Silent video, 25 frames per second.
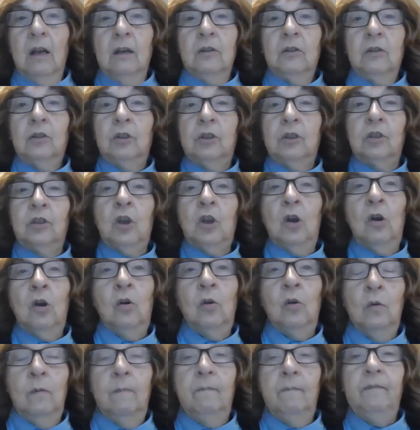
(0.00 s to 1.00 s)

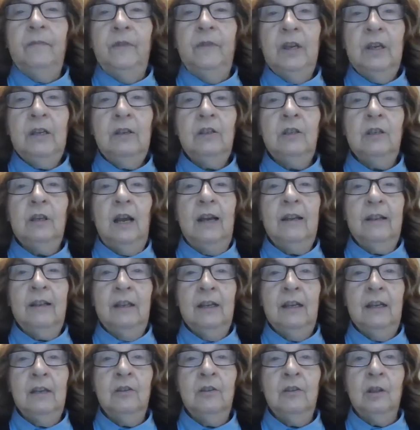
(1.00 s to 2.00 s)
So this, I
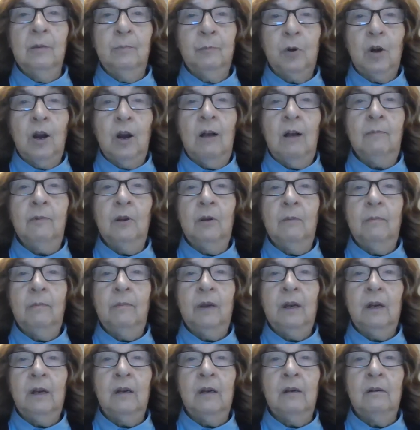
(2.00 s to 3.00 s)
think, is the
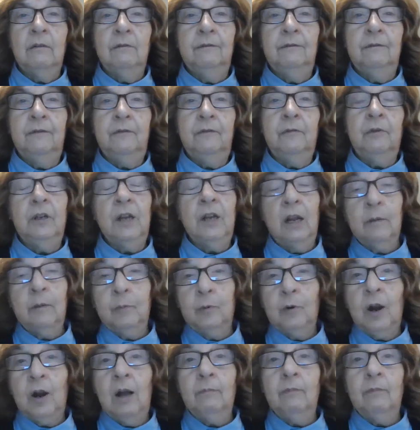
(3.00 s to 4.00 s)
problem of, well, not a
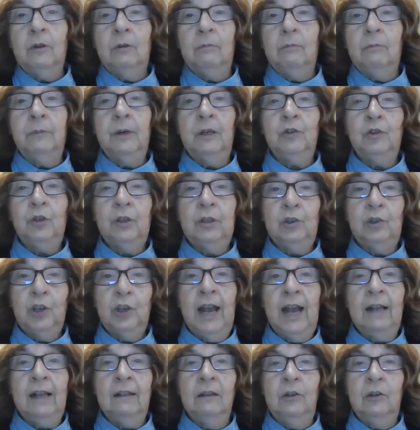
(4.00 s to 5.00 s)
problem, but just
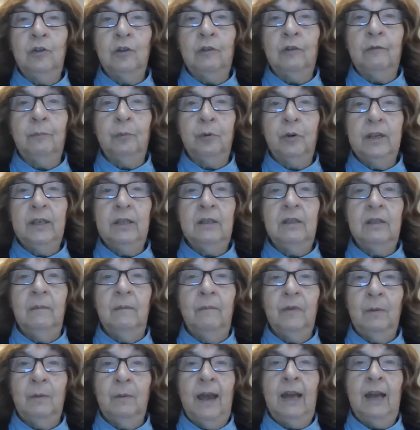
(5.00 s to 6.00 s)
challenge of
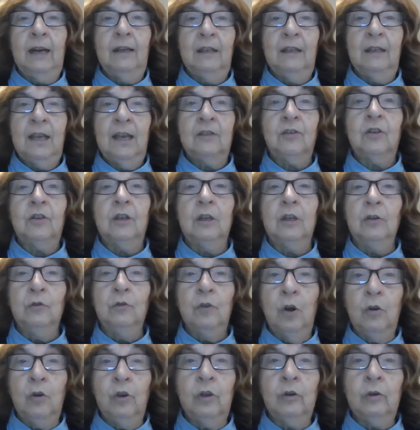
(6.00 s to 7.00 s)
pre-symptomatic testing. You
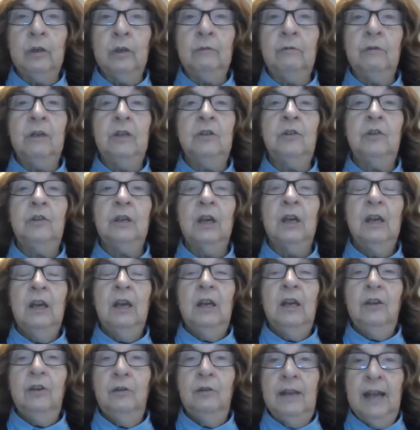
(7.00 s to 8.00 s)
know you're at risk,
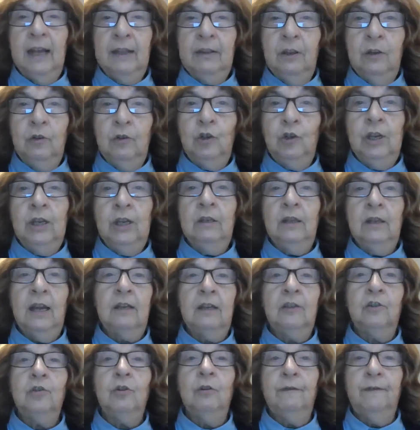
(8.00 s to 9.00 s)
you get the gene
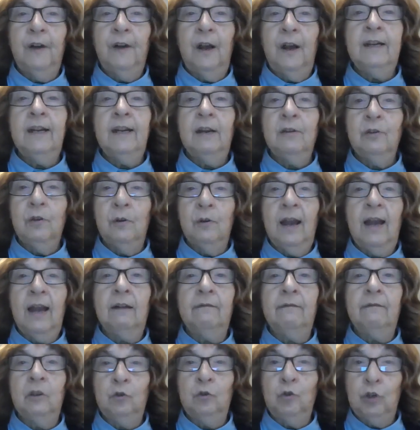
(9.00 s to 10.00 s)
test, you find out you
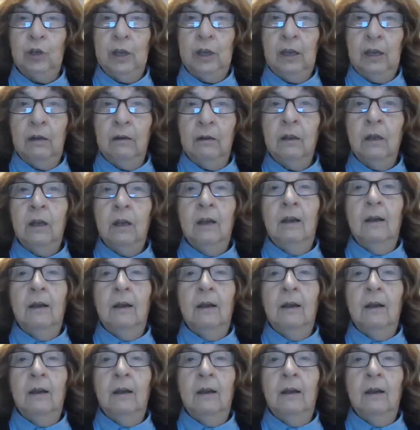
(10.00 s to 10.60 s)
have the gene.